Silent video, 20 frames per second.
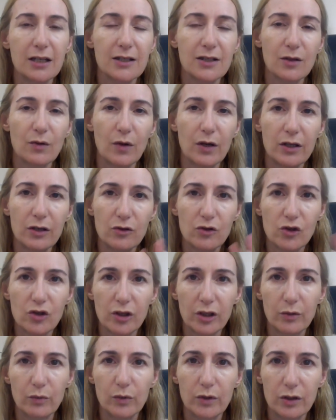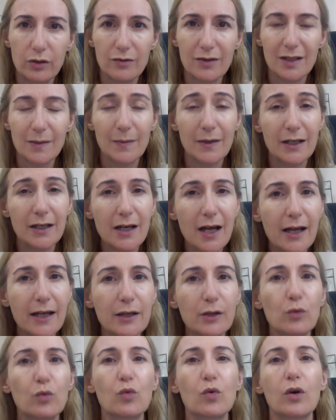So I usually would use them at
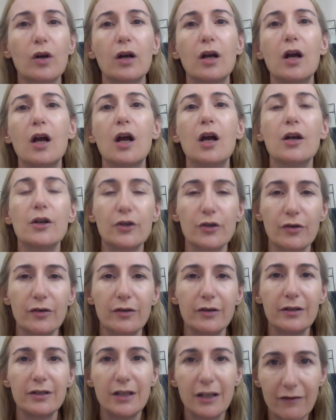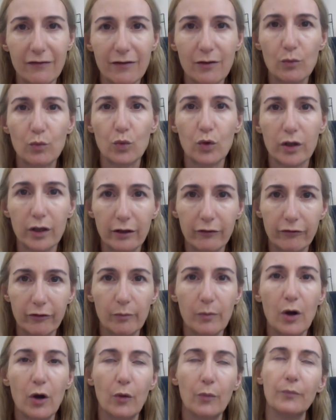night or during the day if I'm working
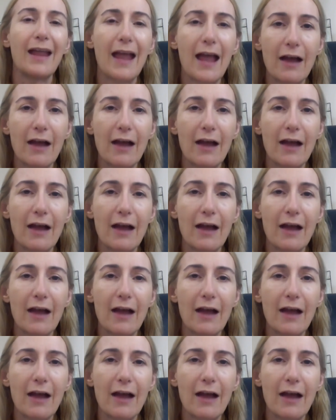from home.